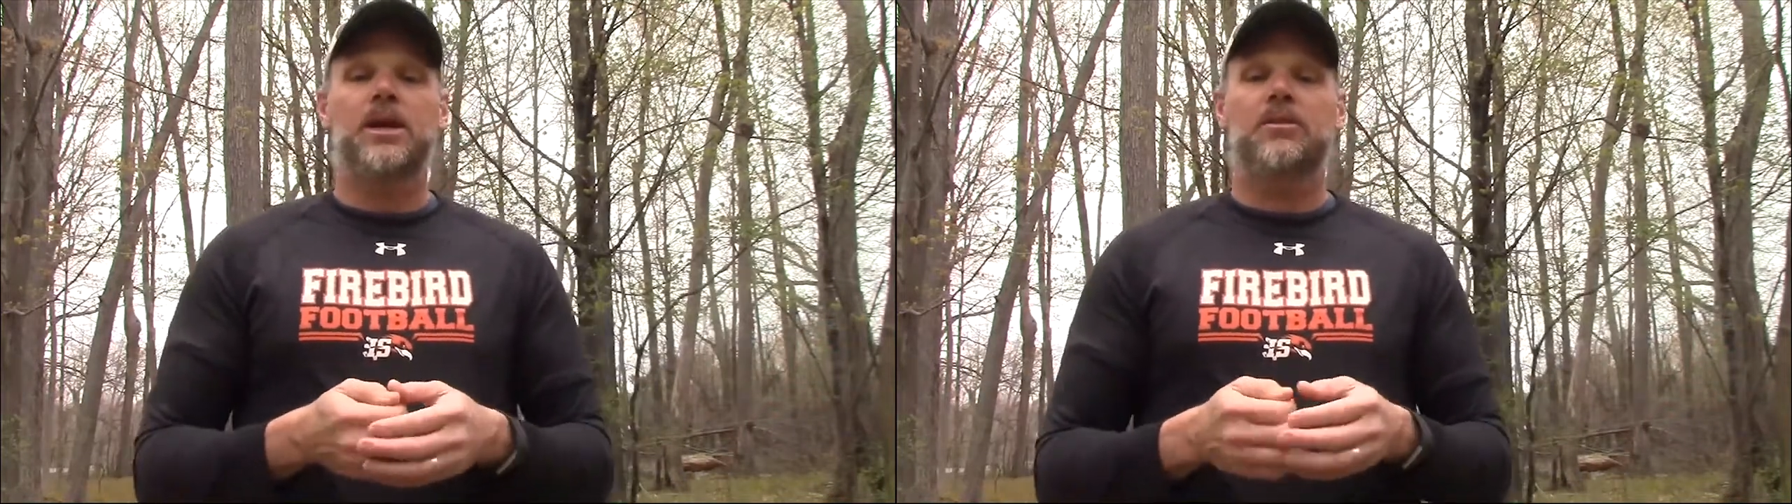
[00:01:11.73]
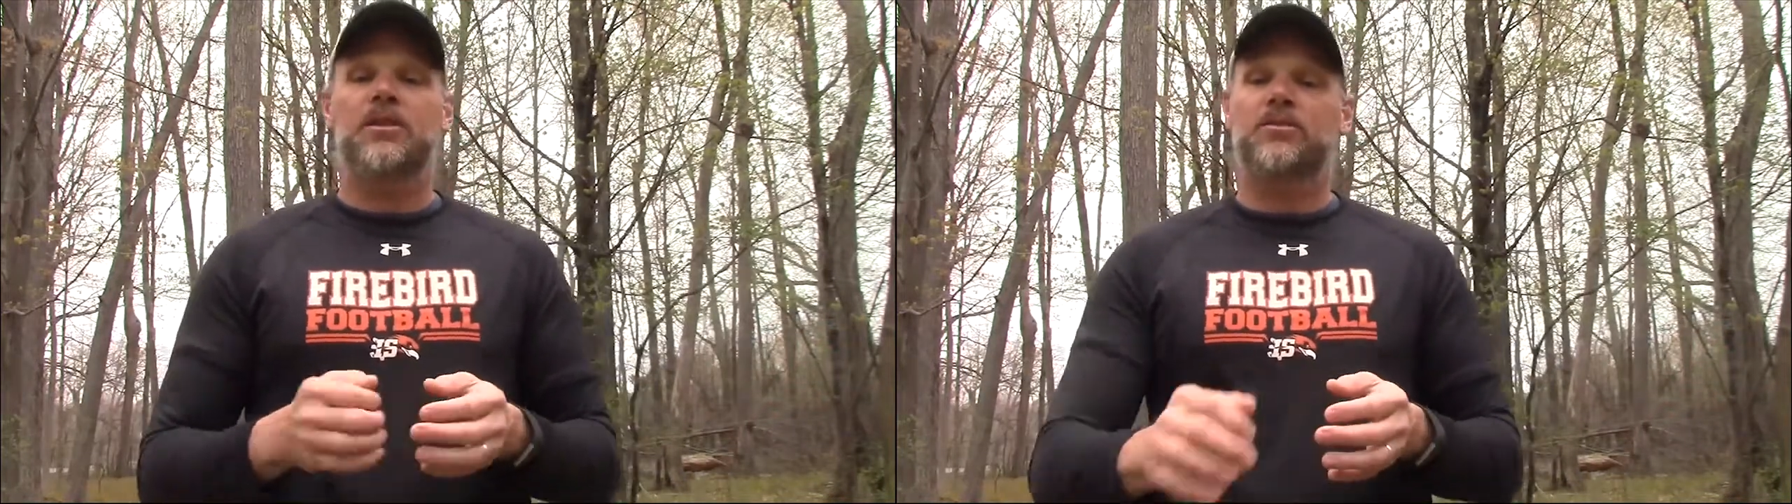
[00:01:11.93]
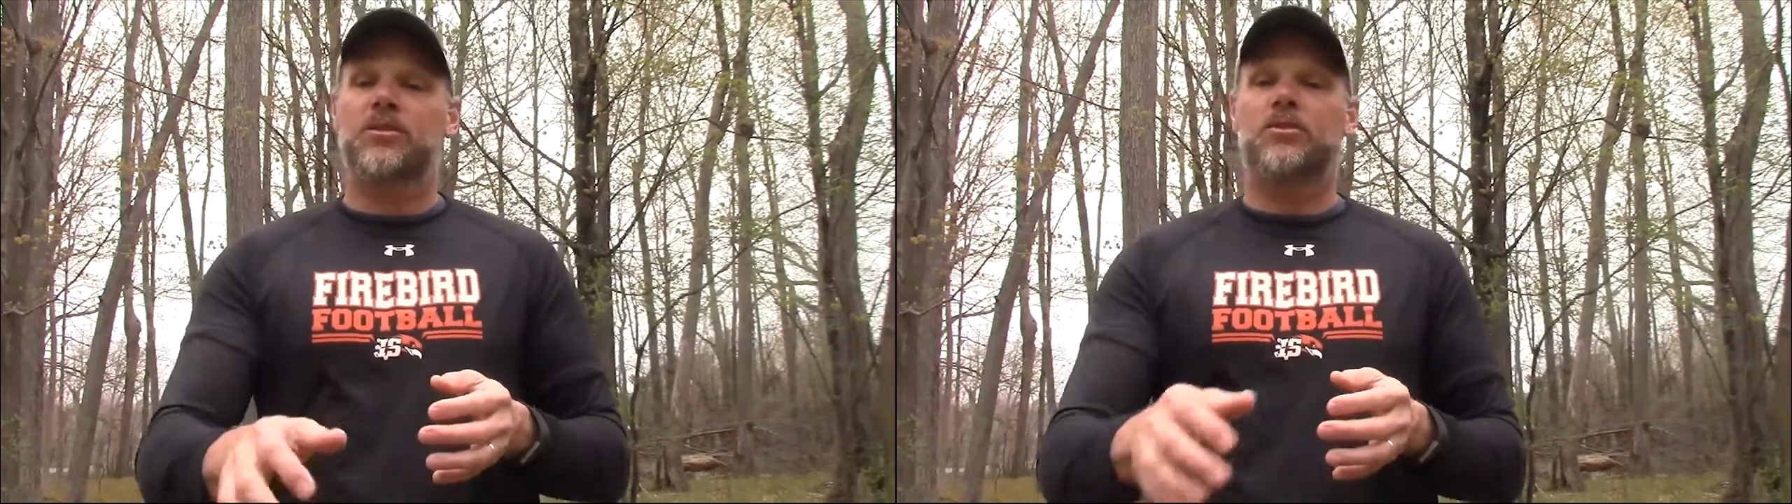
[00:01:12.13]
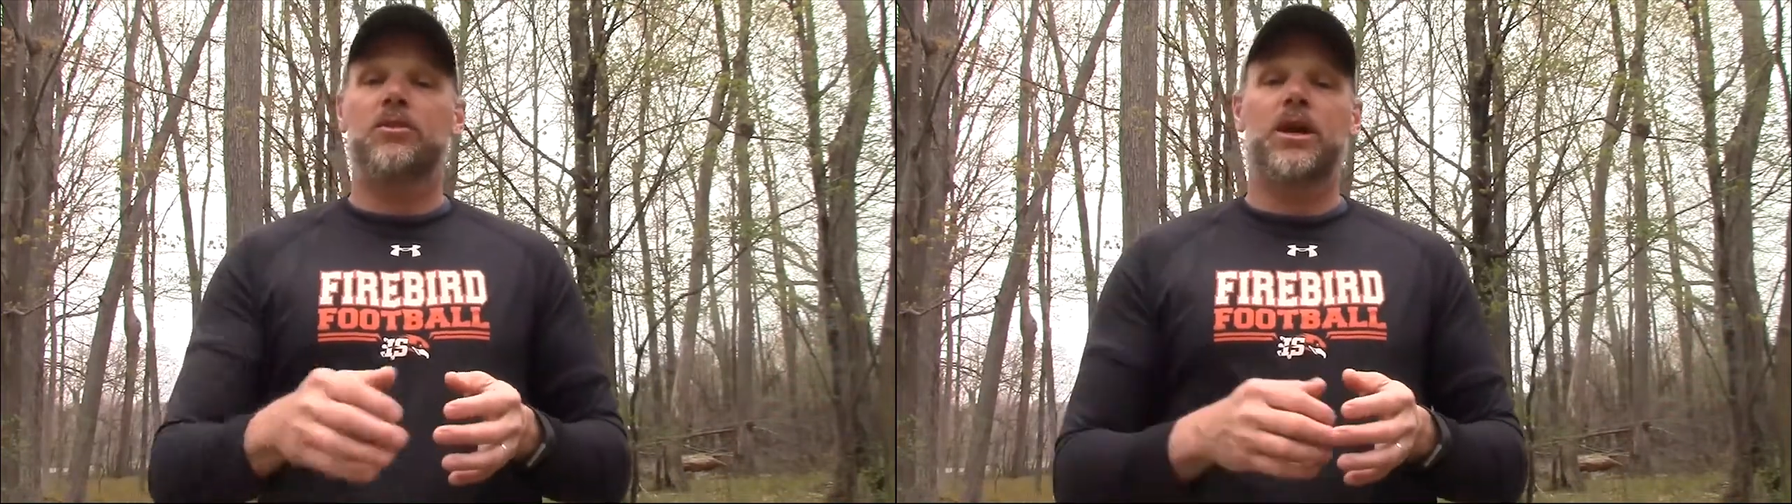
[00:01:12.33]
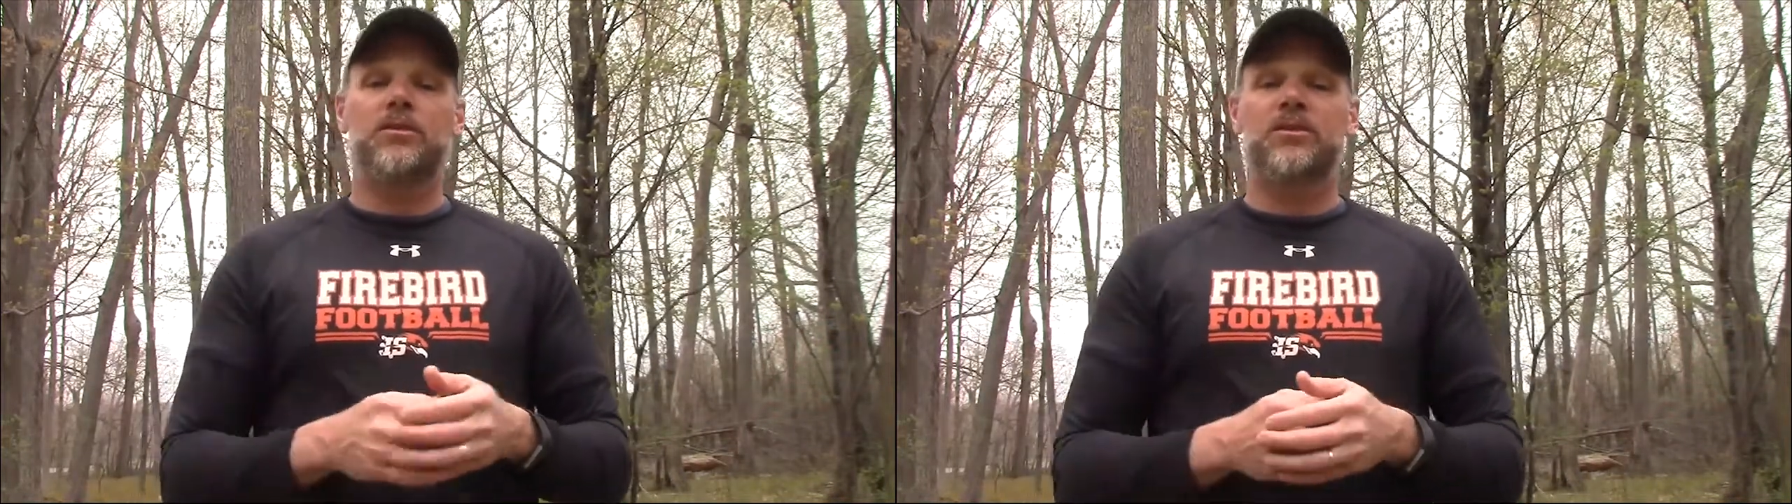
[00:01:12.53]
is he's going to go
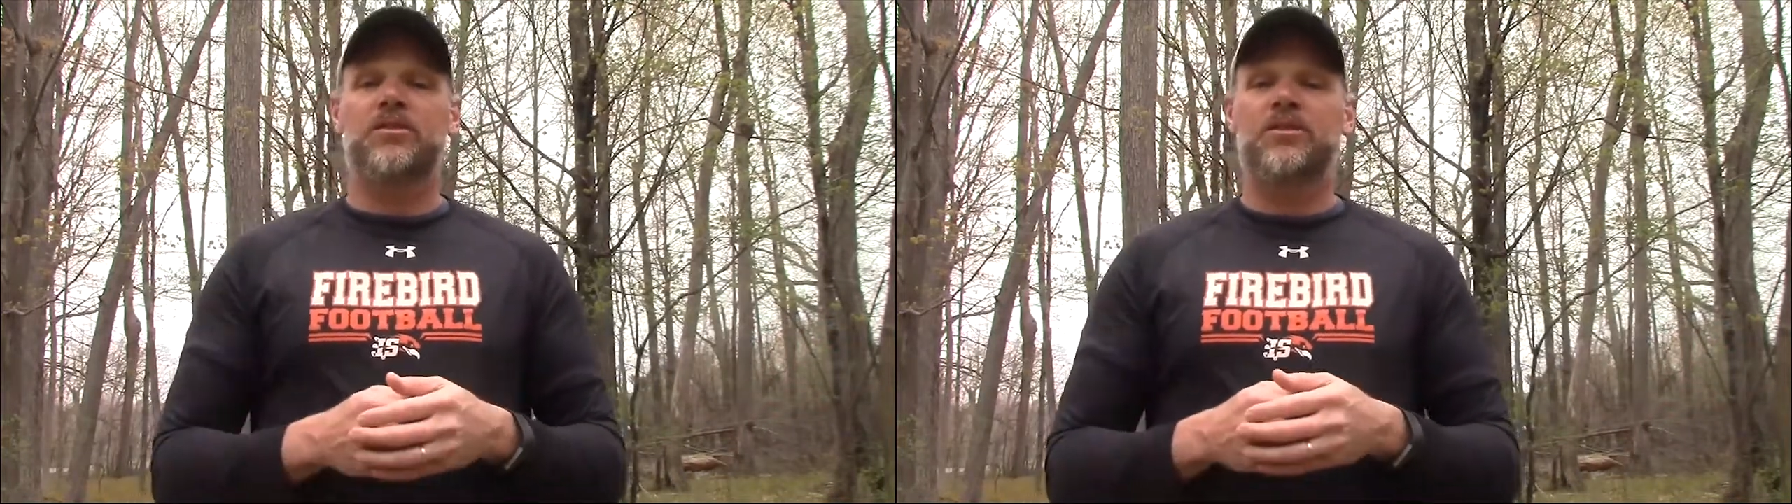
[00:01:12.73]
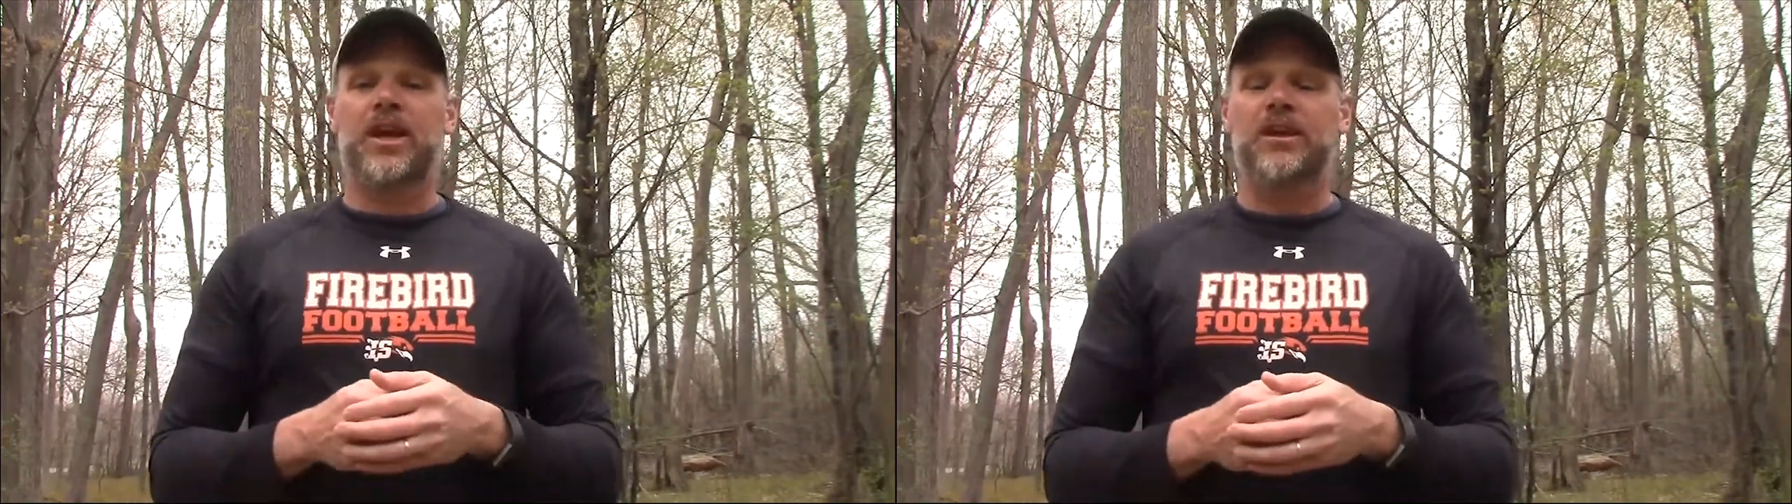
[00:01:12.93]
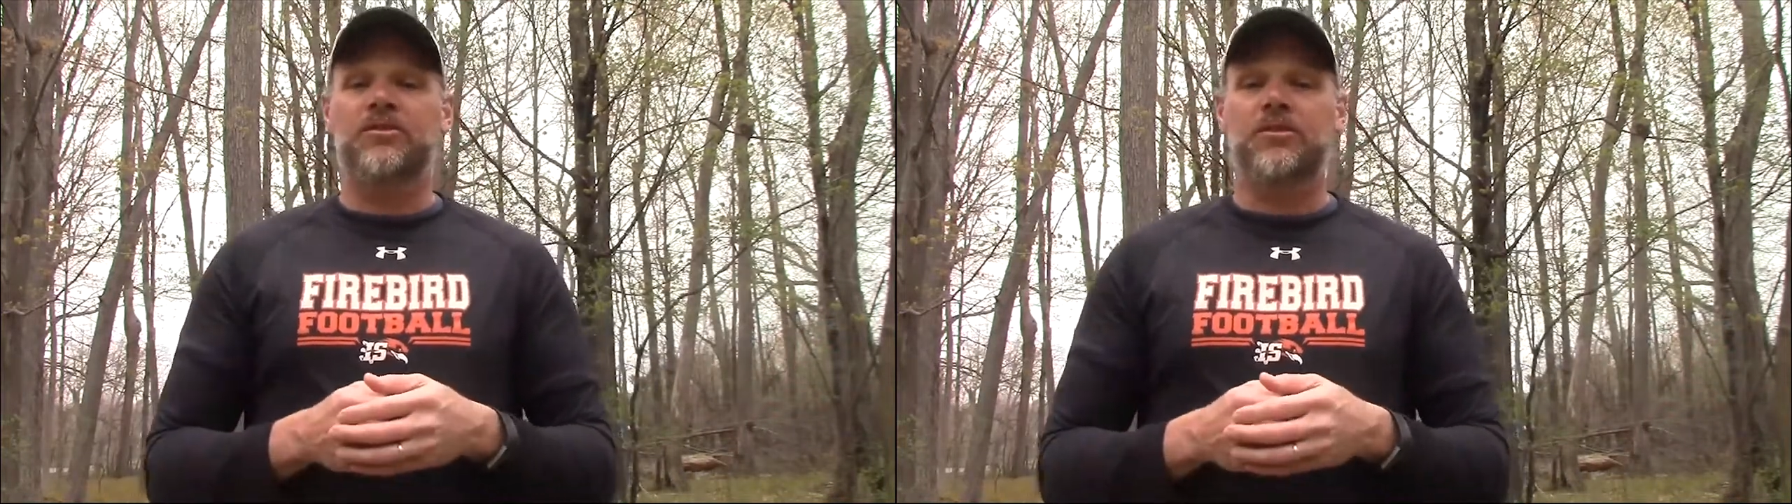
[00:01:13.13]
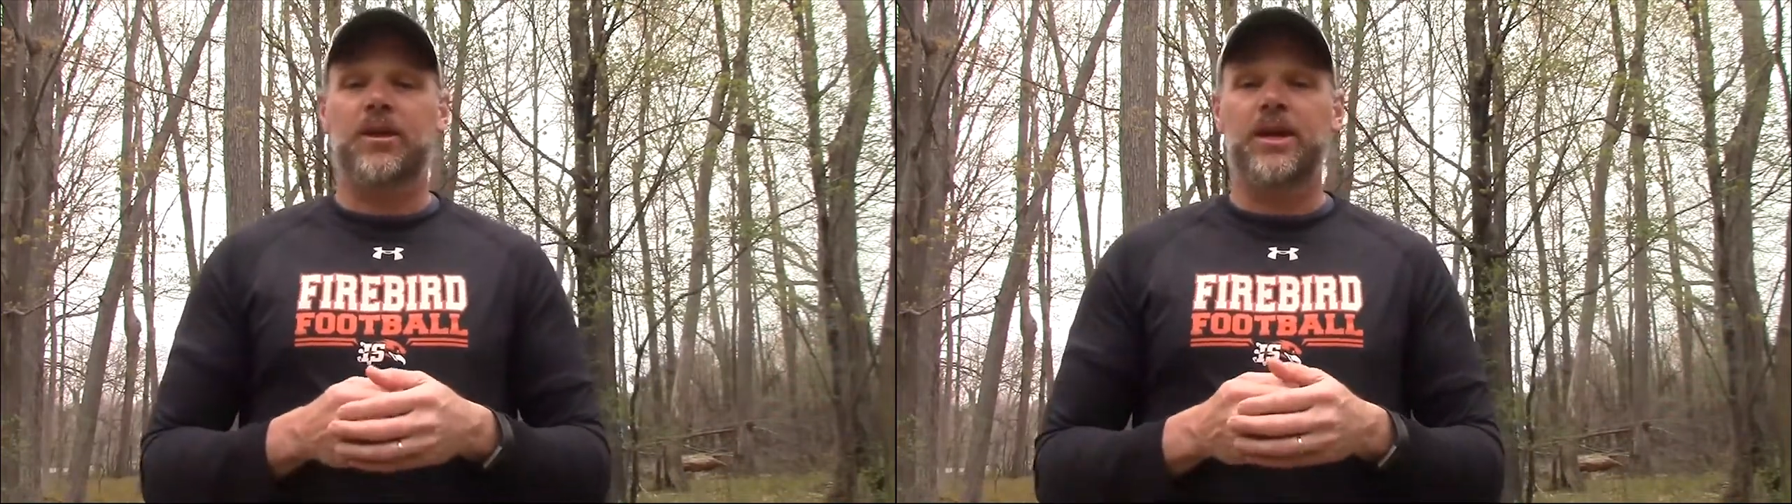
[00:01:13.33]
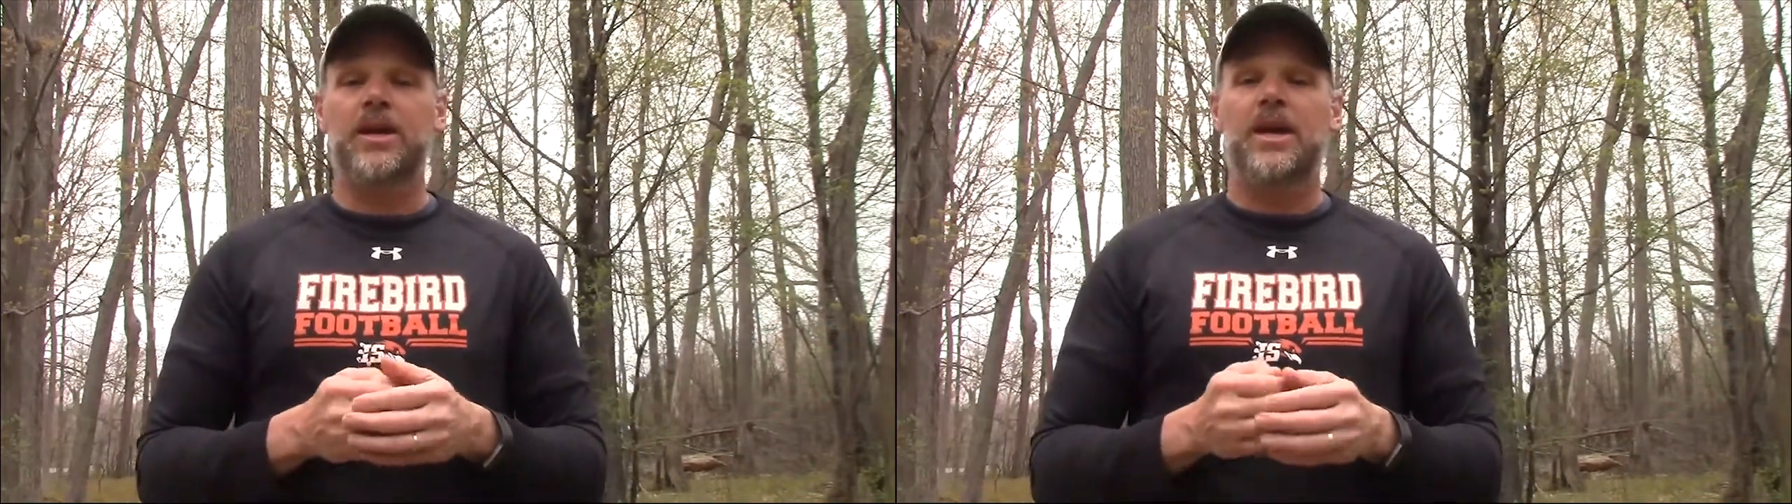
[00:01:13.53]
down in his stance, all right?